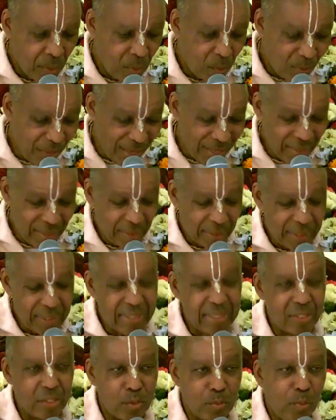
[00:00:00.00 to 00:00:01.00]
Why?
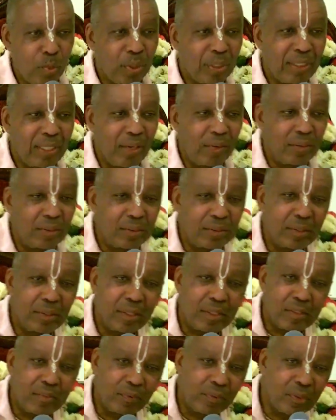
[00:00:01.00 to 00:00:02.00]
Because as it's pointed out in
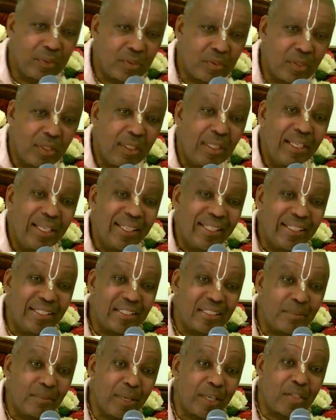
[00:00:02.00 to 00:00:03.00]
today's verse, he
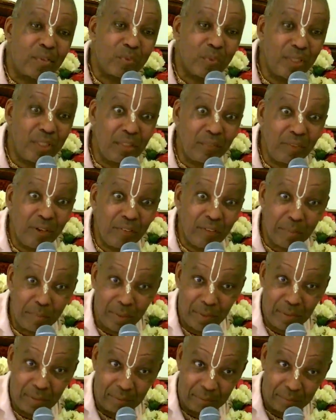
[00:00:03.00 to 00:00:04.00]
is the best friend of everybody.